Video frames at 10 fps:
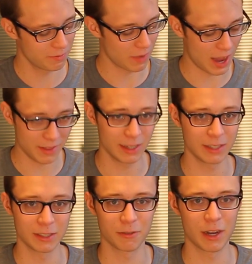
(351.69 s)
I think
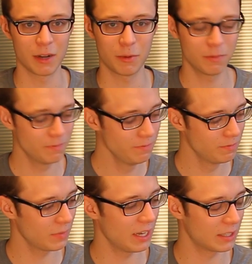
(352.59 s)
it's incredible.
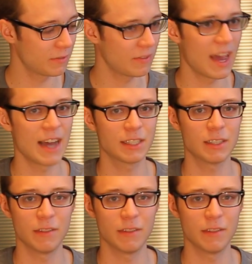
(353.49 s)
It's fast.